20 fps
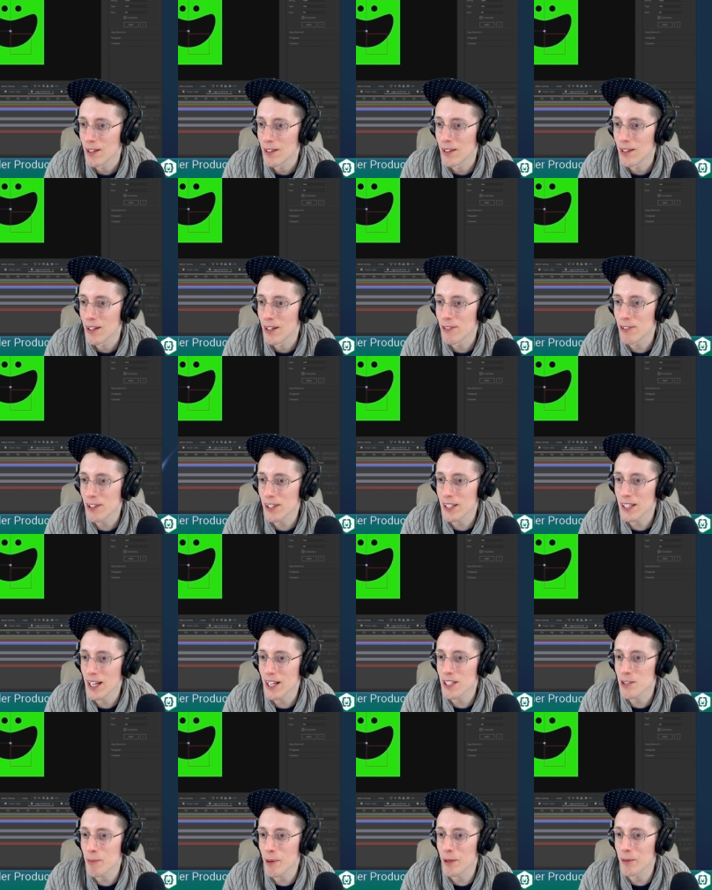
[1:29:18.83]
I feel like the
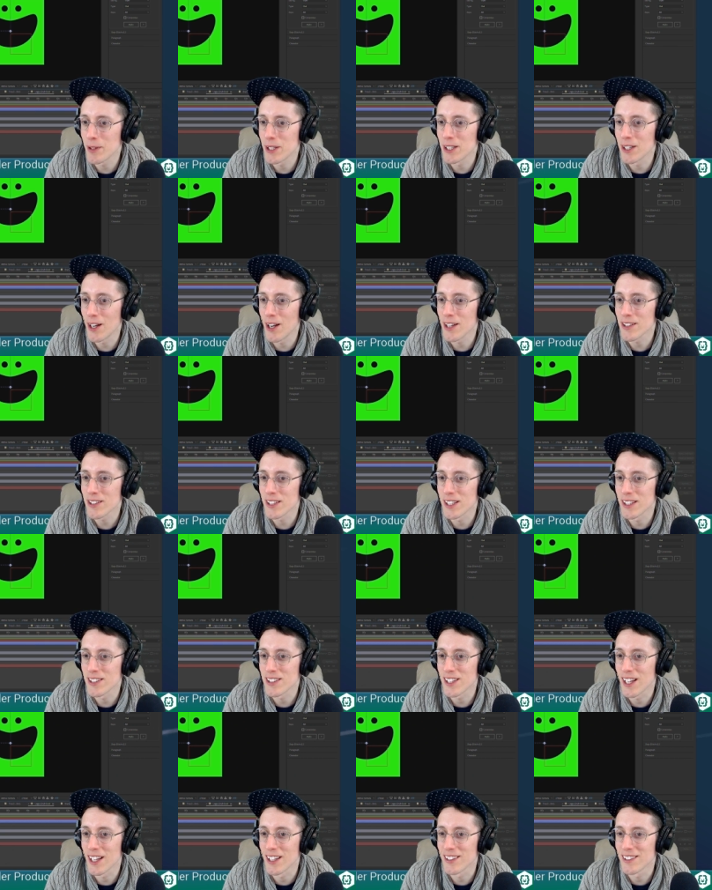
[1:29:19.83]
eyes probably need to oscillate
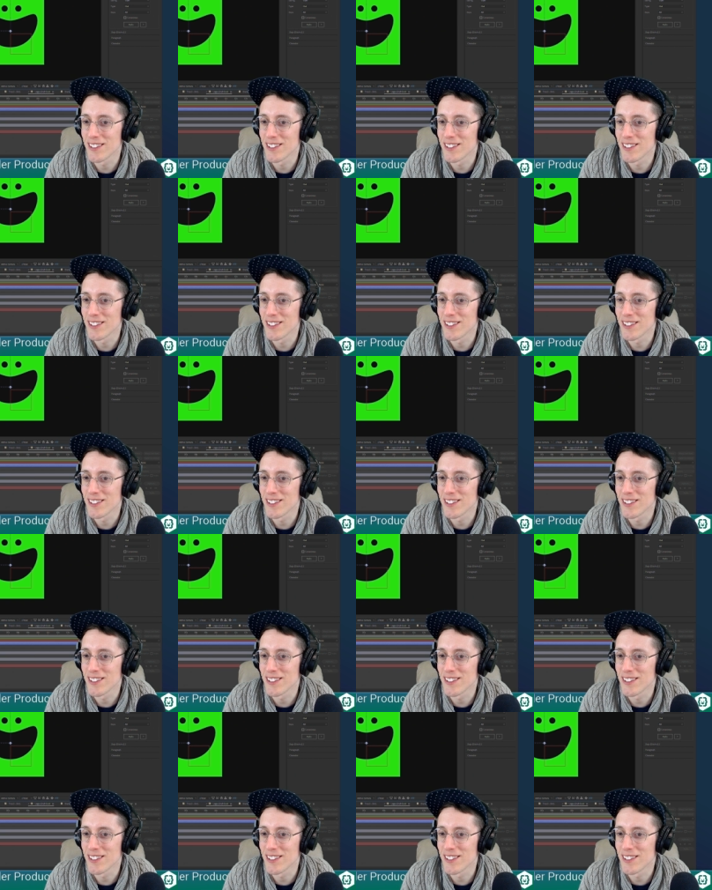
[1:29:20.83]
inside.